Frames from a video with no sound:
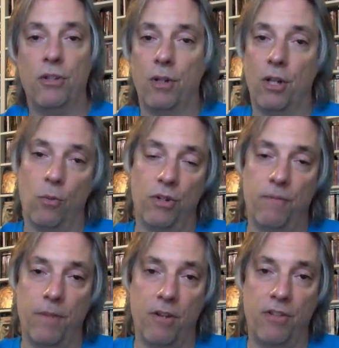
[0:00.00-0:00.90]
So in other words,
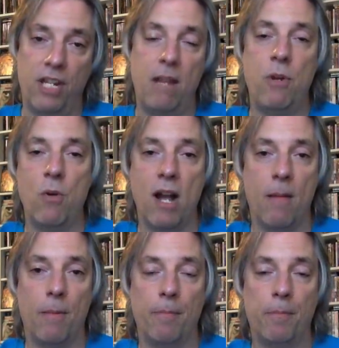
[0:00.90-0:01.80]
from their debut
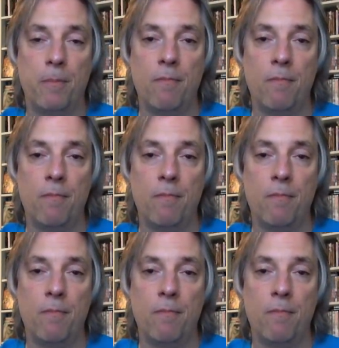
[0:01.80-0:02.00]
album